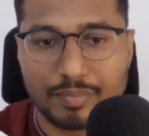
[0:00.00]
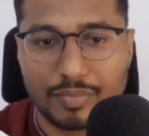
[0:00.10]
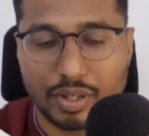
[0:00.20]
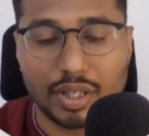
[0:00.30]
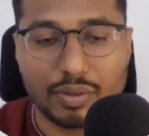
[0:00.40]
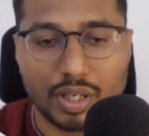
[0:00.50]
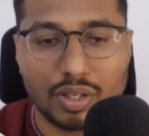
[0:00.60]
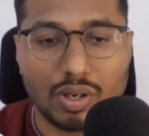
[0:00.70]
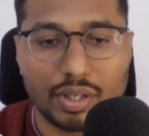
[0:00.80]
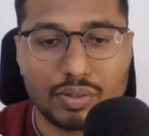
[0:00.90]
Okay, you can
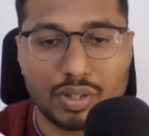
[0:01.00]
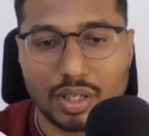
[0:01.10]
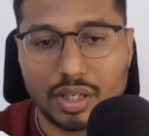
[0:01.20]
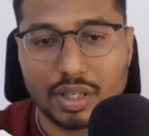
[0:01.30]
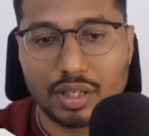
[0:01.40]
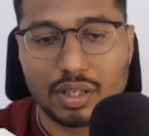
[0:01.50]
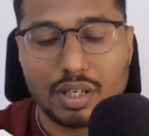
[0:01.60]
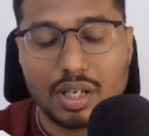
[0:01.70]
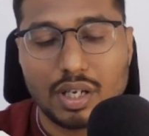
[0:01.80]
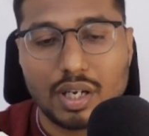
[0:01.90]
log into the container
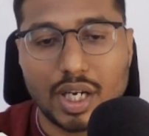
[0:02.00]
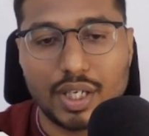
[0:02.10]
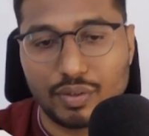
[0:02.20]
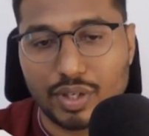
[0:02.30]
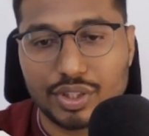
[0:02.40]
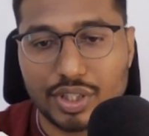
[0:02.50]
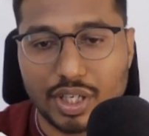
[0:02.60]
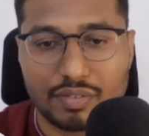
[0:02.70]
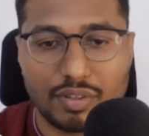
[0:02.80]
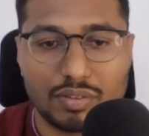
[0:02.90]
and you can
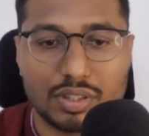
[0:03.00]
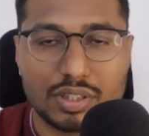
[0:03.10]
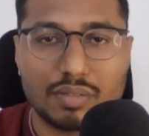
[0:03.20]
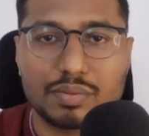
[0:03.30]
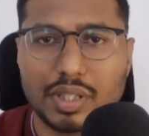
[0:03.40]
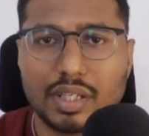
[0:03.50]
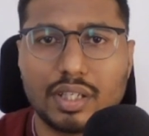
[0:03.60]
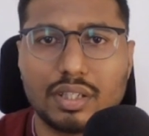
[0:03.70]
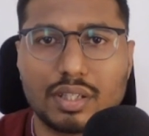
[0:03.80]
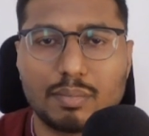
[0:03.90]
check few of the stuffs, and
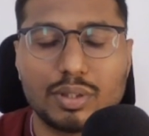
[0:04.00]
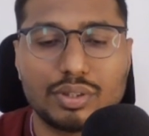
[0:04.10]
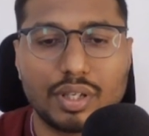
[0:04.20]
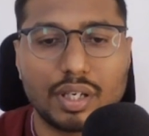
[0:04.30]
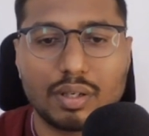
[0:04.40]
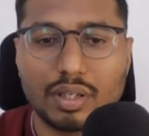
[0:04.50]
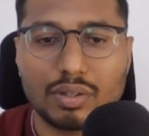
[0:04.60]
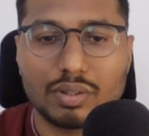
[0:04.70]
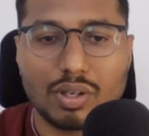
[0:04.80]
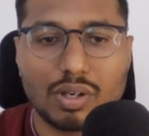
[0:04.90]
in troubleshooting,
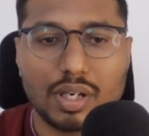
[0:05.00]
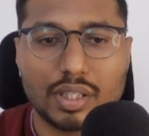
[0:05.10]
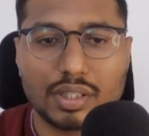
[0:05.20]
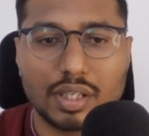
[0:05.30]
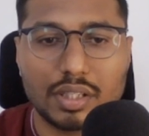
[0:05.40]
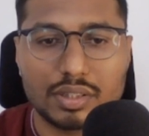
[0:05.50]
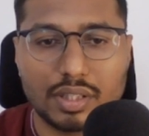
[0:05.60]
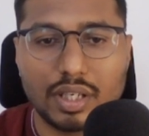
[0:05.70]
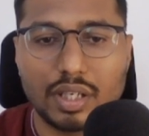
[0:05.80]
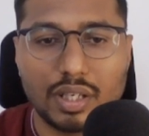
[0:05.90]
docker exec is
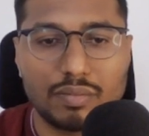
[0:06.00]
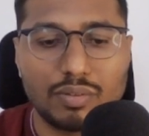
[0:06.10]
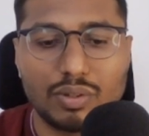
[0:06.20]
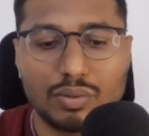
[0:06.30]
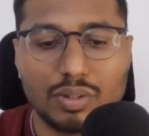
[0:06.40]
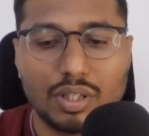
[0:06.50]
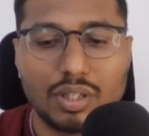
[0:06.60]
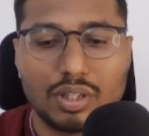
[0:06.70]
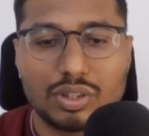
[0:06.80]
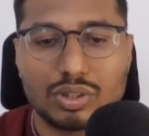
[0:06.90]
really helpful tool.
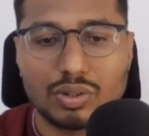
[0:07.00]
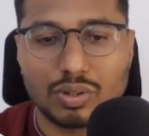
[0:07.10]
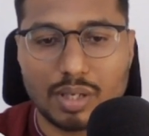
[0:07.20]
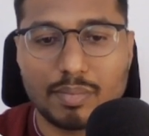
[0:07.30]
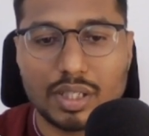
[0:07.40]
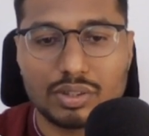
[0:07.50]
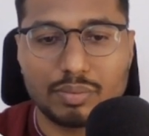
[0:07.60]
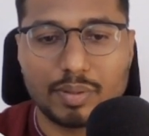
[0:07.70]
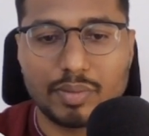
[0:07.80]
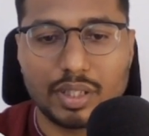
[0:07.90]
So command, so
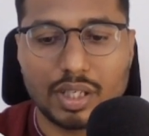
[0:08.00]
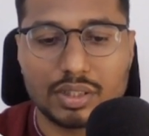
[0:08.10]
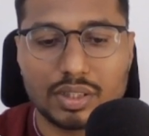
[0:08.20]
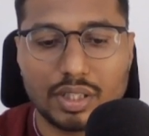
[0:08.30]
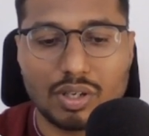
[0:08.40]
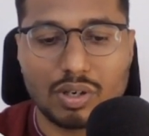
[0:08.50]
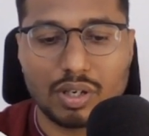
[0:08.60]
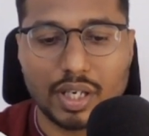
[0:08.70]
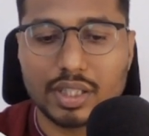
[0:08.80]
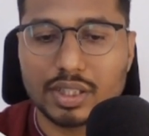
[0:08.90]
maybe I'll say
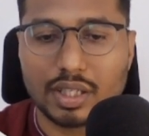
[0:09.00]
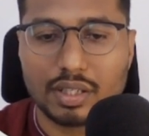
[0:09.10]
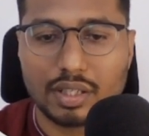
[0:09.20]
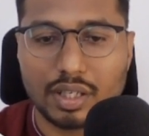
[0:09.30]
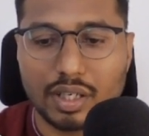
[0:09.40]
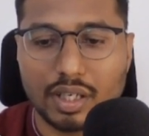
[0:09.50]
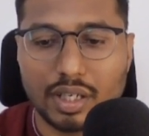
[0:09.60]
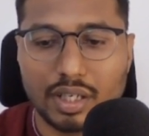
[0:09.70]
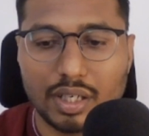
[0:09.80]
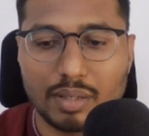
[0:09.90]
docker exec,
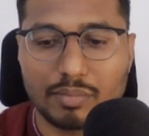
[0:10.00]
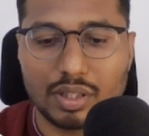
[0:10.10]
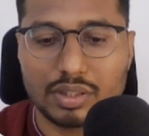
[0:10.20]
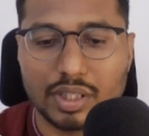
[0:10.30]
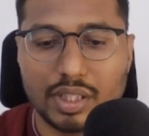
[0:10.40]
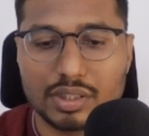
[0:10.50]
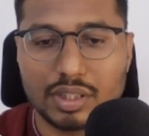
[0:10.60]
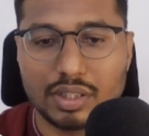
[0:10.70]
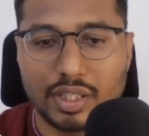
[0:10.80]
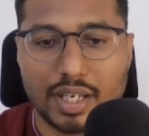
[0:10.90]
and I'm gonna say it's
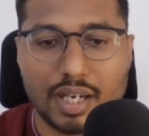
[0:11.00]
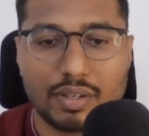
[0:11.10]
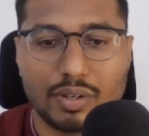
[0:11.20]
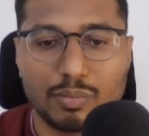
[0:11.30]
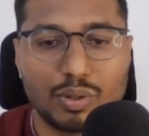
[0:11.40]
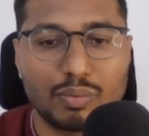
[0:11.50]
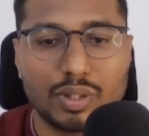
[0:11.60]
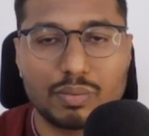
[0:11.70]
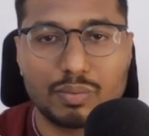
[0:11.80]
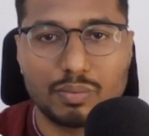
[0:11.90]
a interactive mode
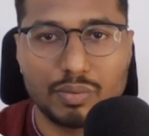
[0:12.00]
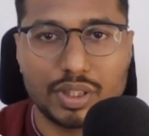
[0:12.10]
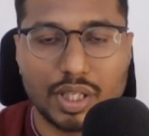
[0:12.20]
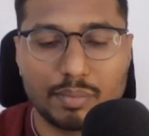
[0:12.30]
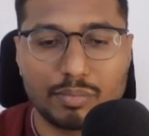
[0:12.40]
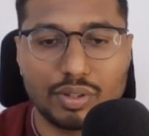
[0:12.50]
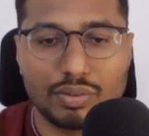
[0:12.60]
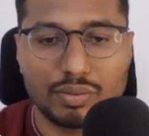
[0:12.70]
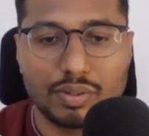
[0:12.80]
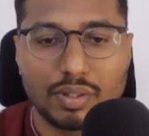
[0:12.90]
with which I'm going
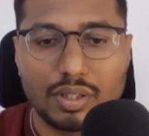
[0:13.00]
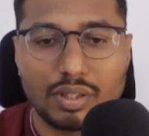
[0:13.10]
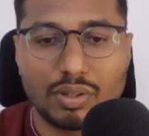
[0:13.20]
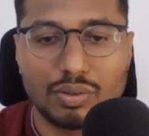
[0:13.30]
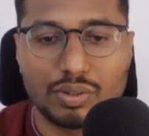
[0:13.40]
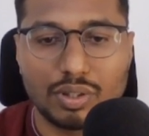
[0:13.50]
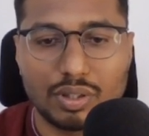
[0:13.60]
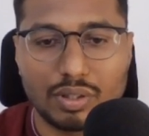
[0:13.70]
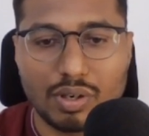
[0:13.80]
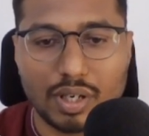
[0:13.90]
to do
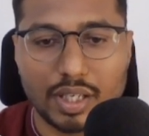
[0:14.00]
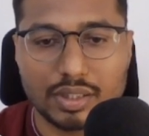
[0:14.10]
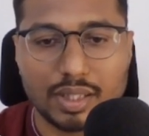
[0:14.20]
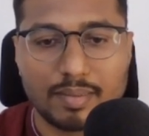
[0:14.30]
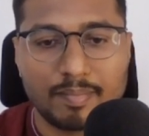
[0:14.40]
the docker exec.